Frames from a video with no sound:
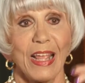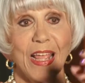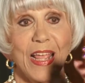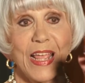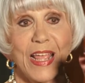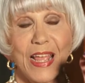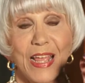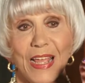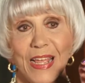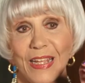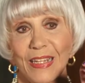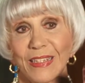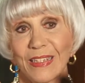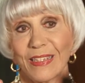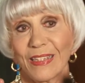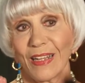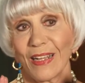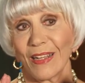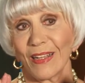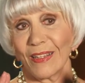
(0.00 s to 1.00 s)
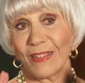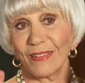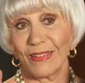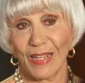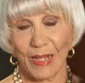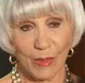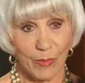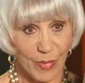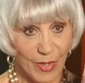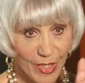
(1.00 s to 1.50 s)
and uh,
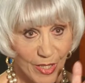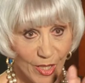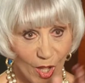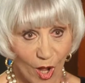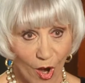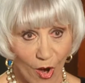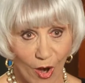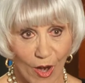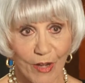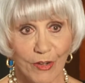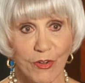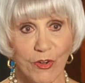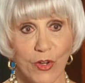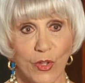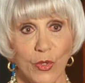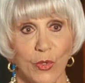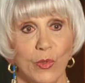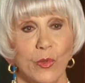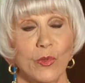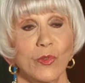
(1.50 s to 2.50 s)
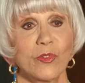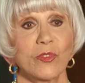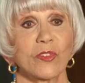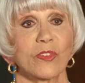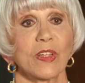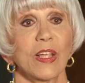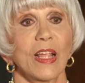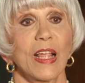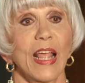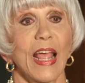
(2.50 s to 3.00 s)
there'd be the hard news,